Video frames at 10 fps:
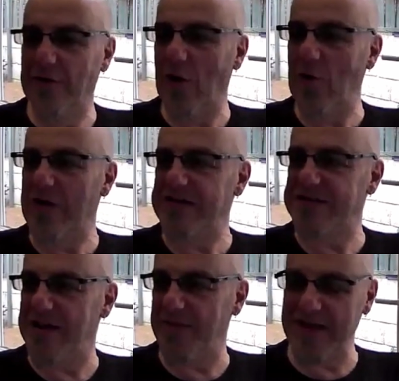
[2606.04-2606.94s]
Okay,
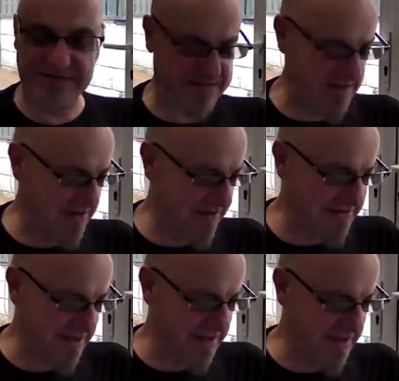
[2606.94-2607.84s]
so that's like I
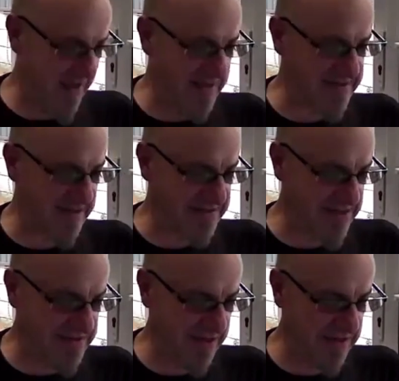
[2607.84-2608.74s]
say, that's
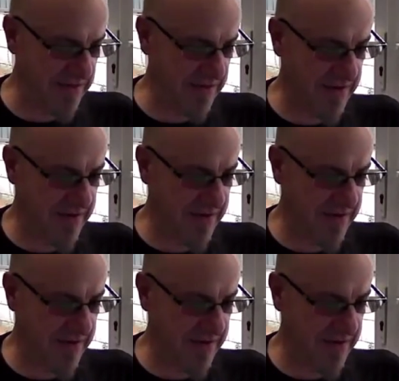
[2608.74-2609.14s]
exciting.